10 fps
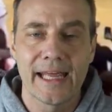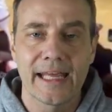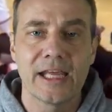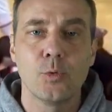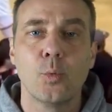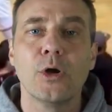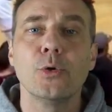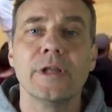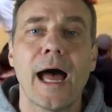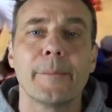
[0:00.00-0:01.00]
He
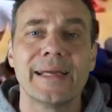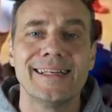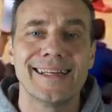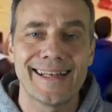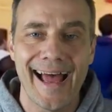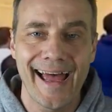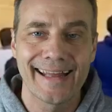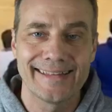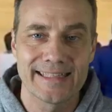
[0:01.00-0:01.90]
will not be denied this